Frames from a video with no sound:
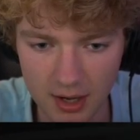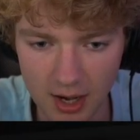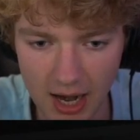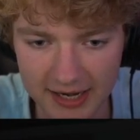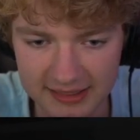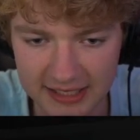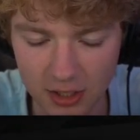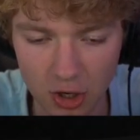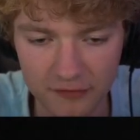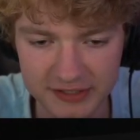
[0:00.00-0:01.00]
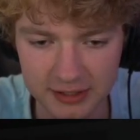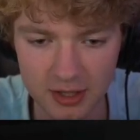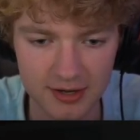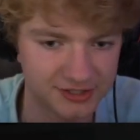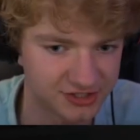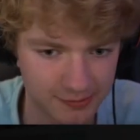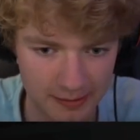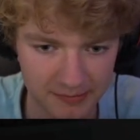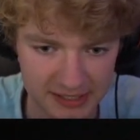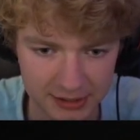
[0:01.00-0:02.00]
and I think a lot of it you learn is just about
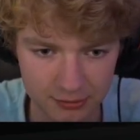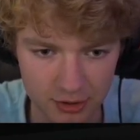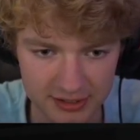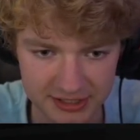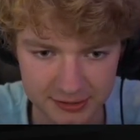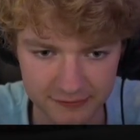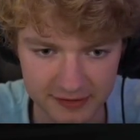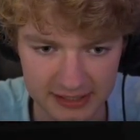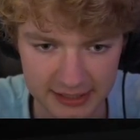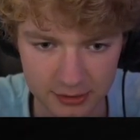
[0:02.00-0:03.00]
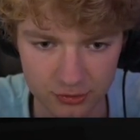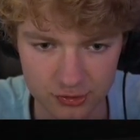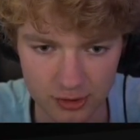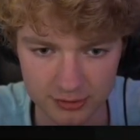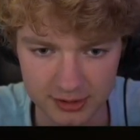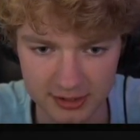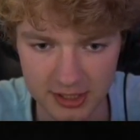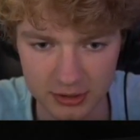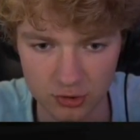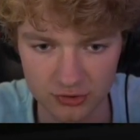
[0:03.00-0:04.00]
meeting your own needs and feeling in control. It
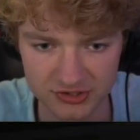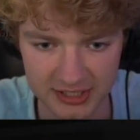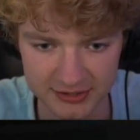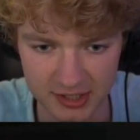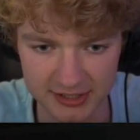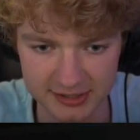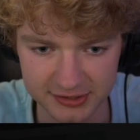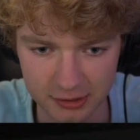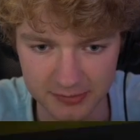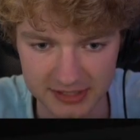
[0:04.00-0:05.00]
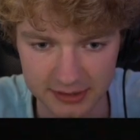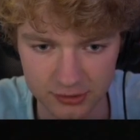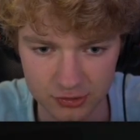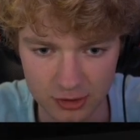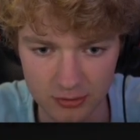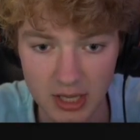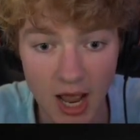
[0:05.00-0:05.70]
kind of causes anxiety, is not being in control.